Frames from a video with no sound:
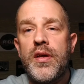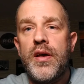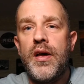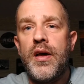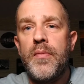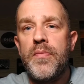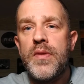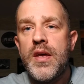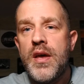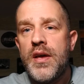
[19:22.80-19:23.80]

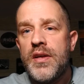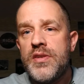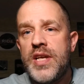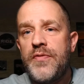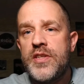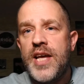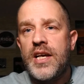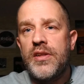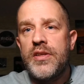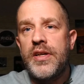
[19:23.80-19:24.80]
Definitely take
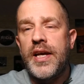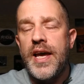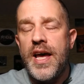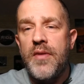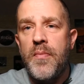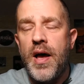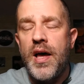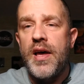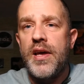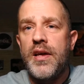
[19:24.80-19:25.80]
a look at
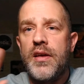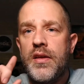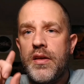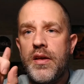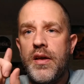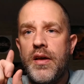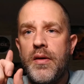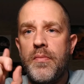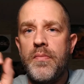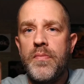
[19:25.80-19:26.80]
my,
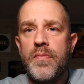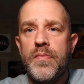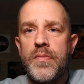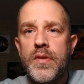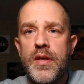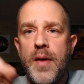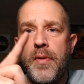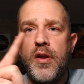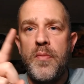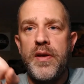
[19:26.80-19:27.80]

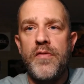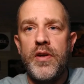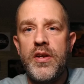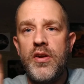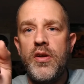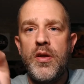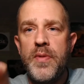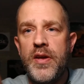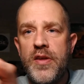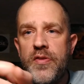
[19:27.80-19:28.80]
it'll be over here. It'll
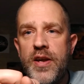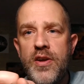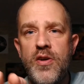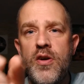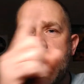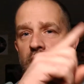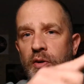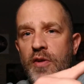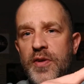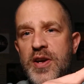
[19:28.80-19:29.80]
be either here
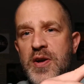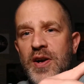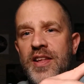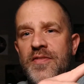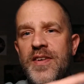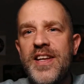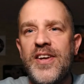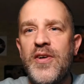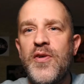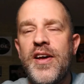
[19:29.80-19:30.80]
or over here in the
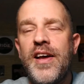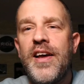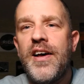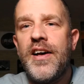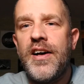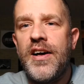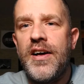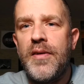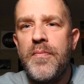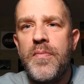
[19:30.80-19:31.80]
video.
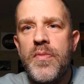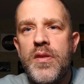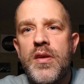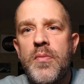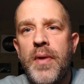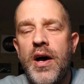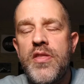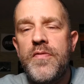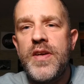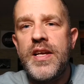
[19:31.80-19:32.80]
My
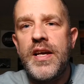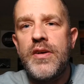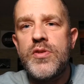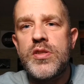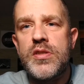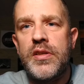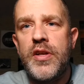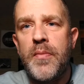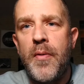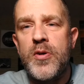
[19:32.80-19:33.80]
other videos,
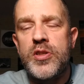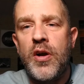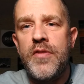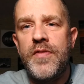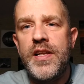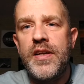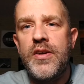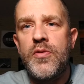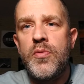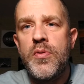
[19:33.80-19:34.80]
including my most current
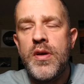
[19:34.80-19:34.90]
video,